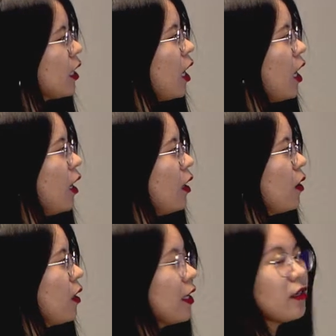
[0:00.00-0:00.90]
AR
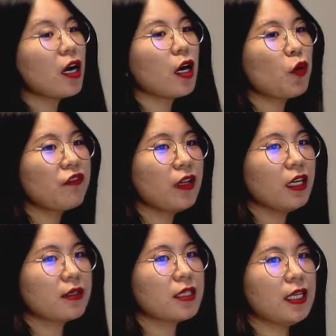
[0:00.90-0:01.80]

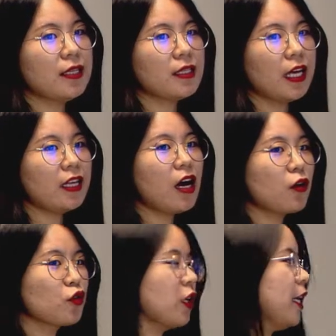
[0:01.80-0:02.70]
wavelength is
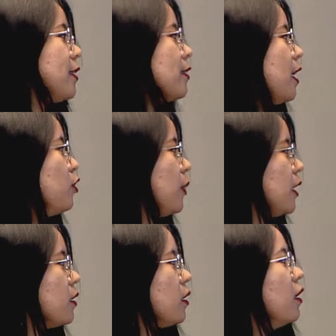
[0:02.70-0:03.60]
808
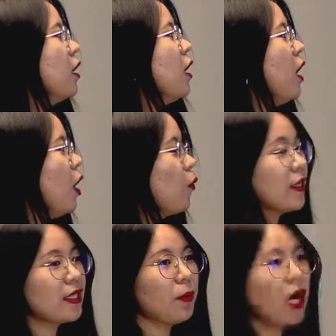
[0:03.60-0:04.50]
nanometer
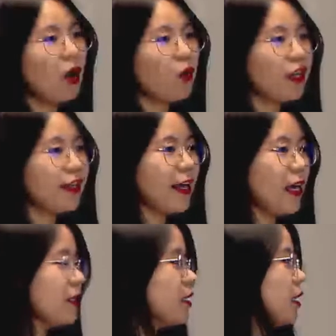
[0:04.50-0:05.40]
with the power
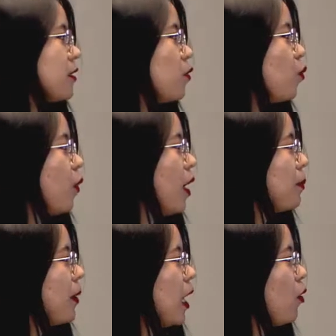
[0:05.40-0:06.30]
intensity is
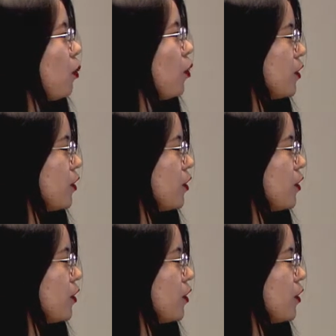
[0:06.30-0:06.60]
one power per